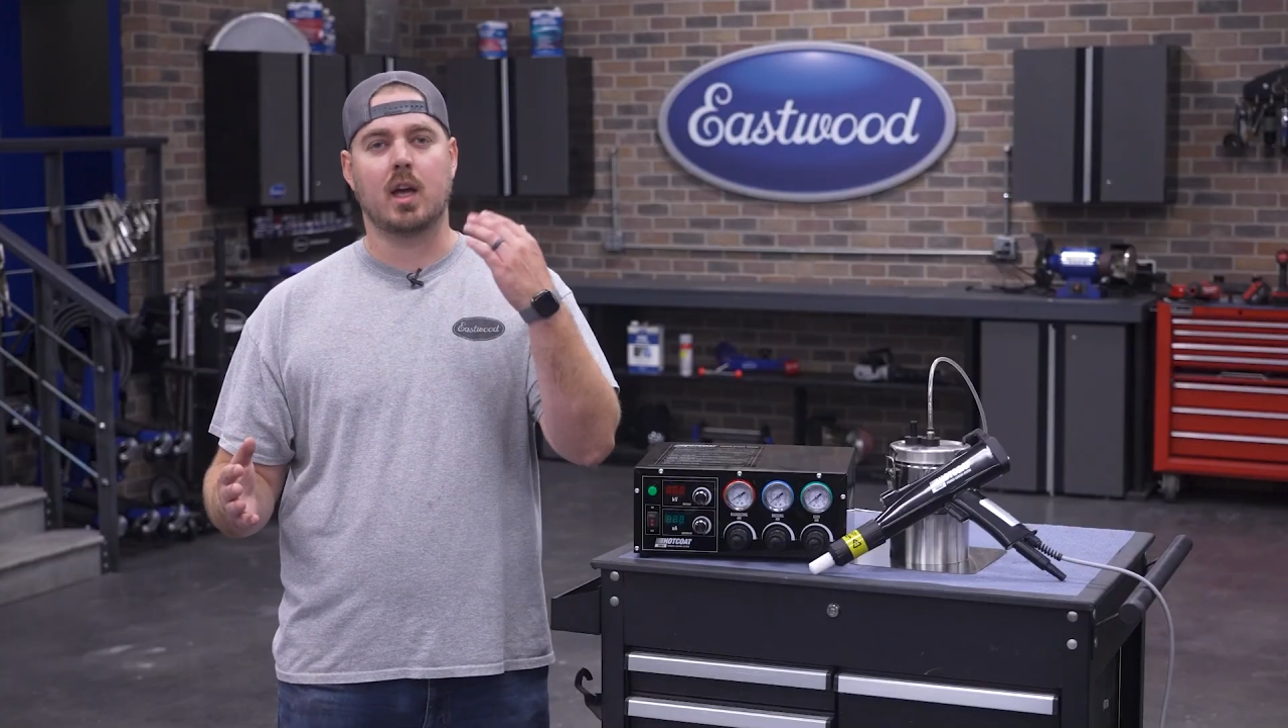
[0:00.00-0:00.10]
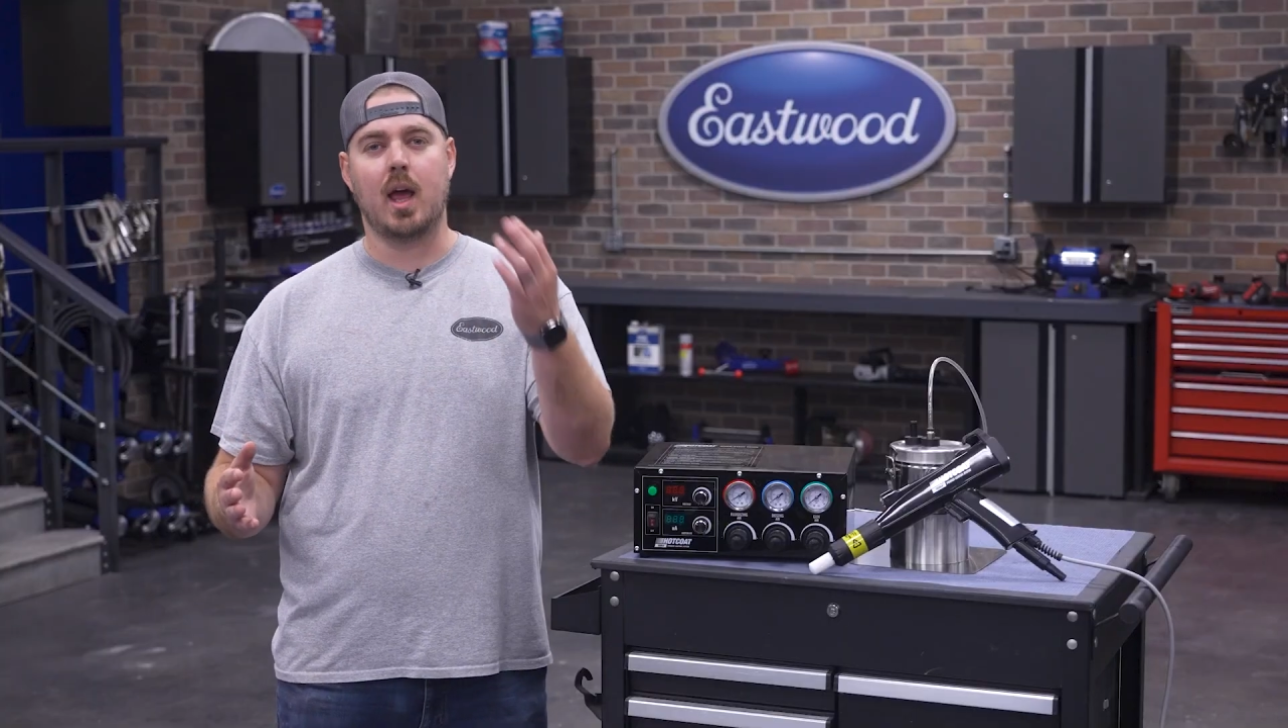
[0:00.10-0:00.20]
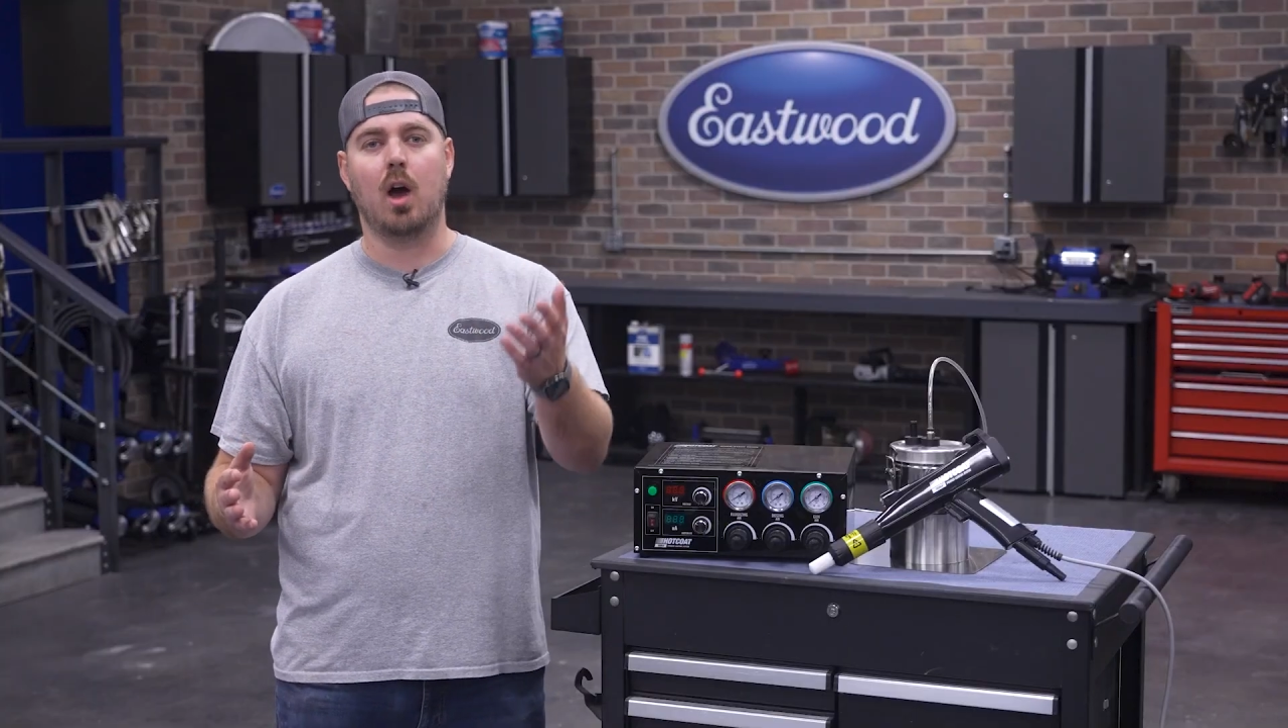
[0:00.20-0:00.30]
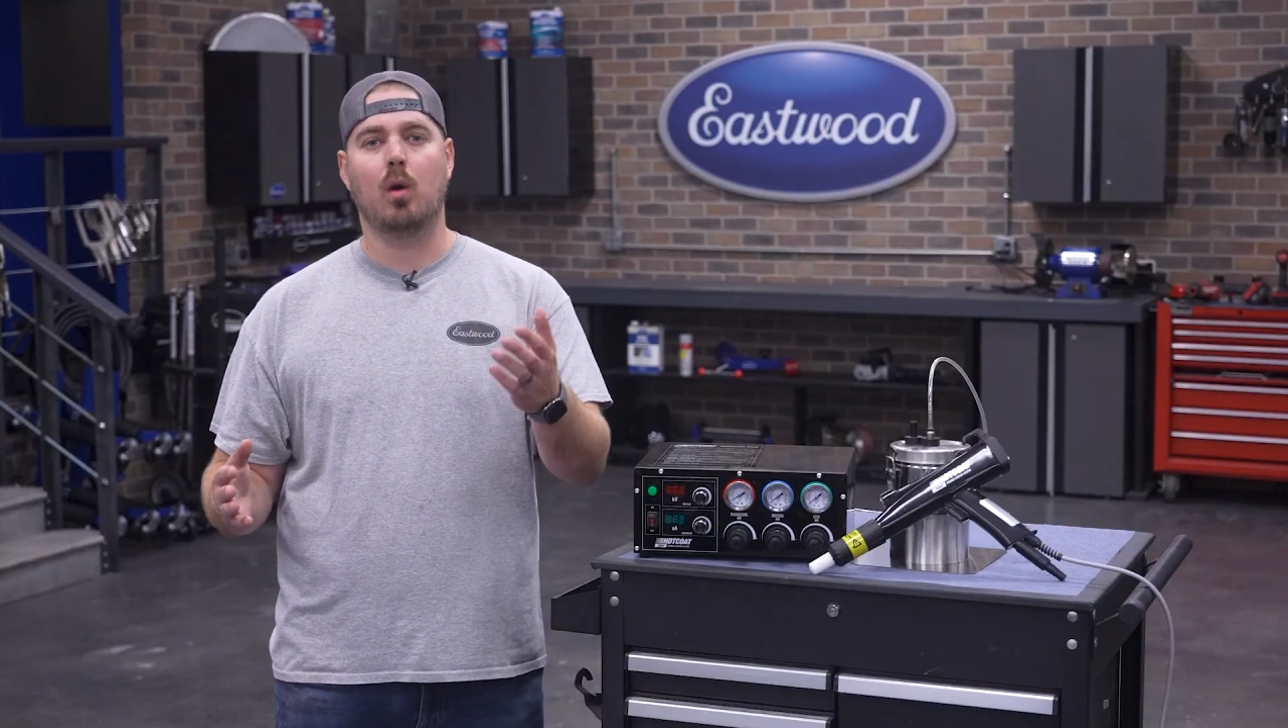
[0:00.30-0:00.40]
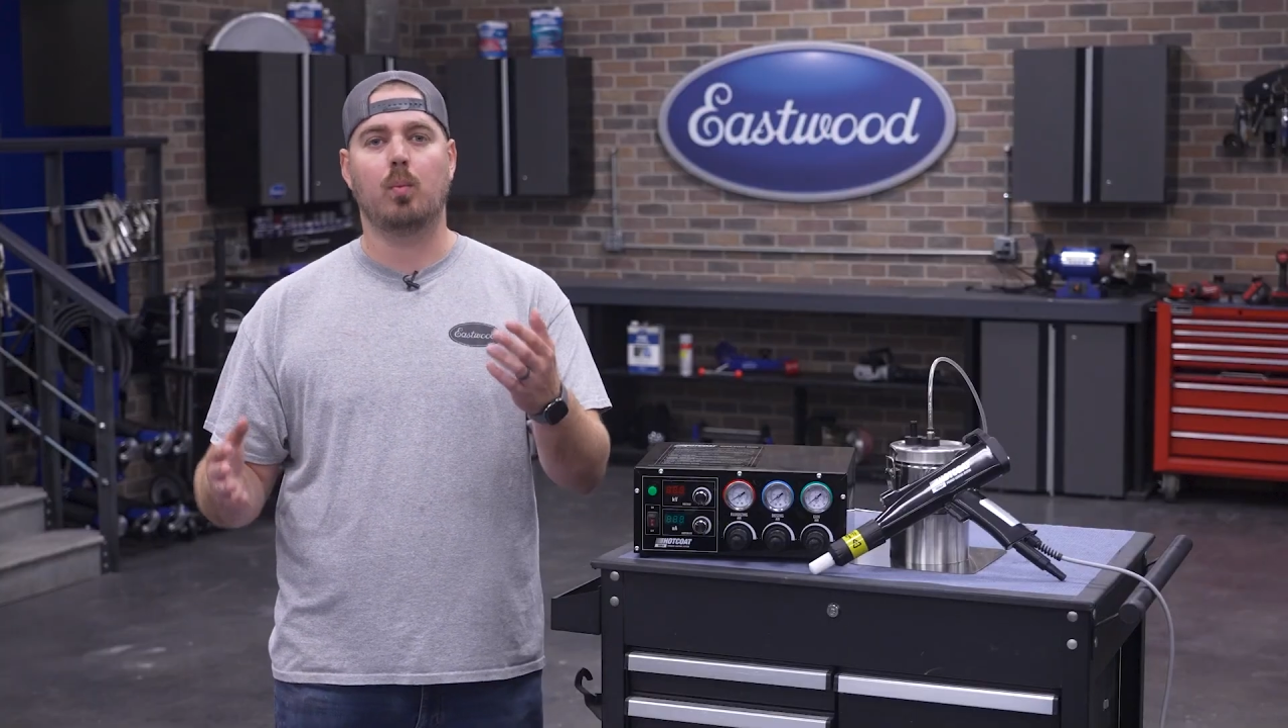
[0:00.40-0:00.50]
going
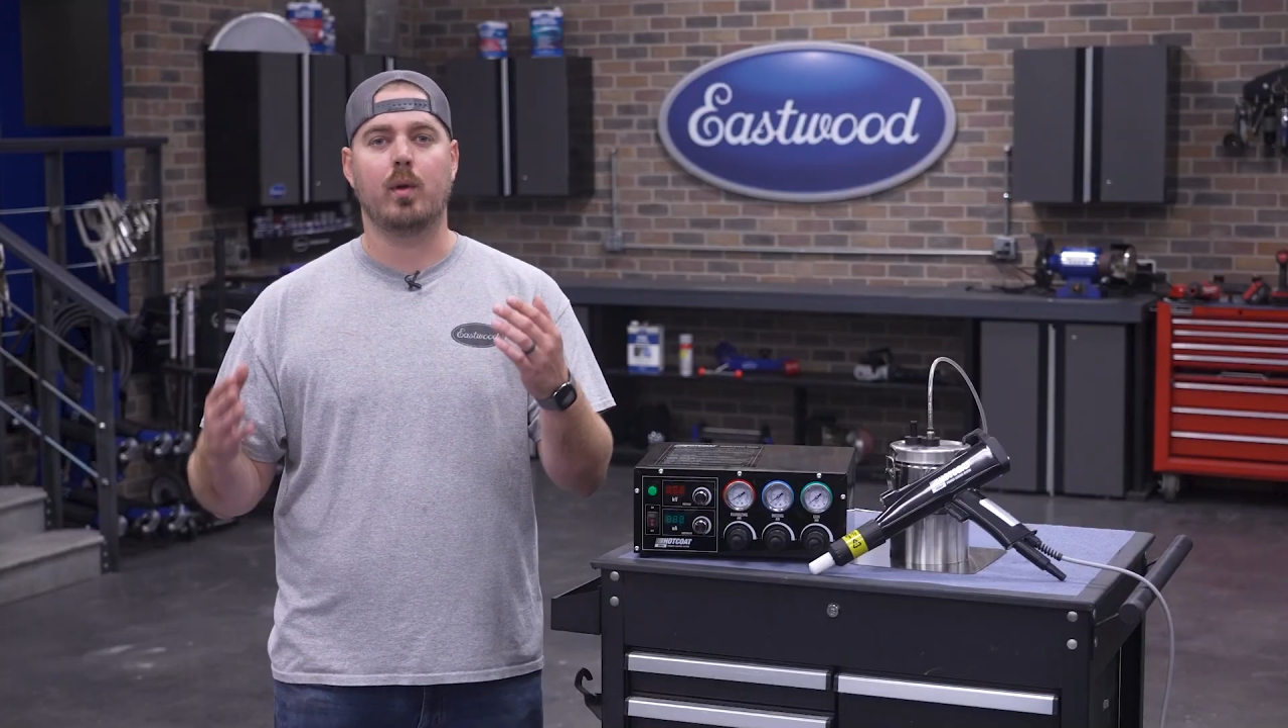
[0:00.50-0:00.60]
to help